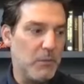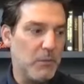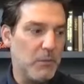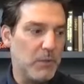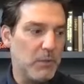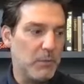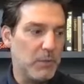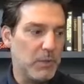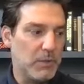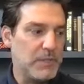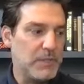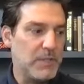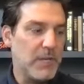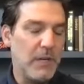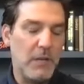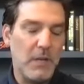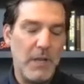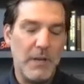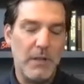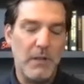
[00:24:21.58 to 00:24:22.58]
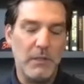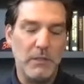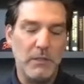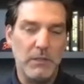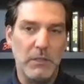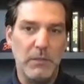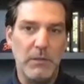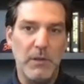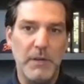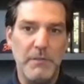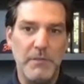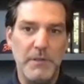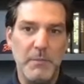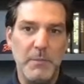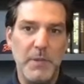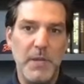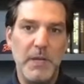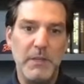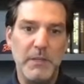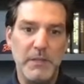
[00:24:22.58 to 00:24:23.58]
we're seeing a lot of great
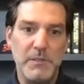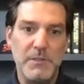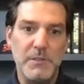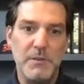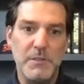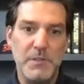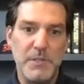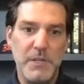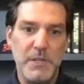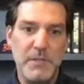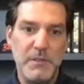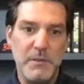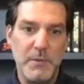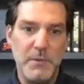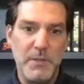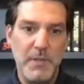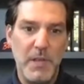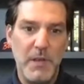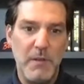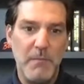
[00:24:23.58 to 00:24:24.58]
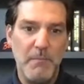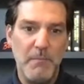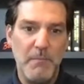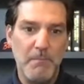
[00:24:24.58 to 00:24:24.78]
feedback in association with that.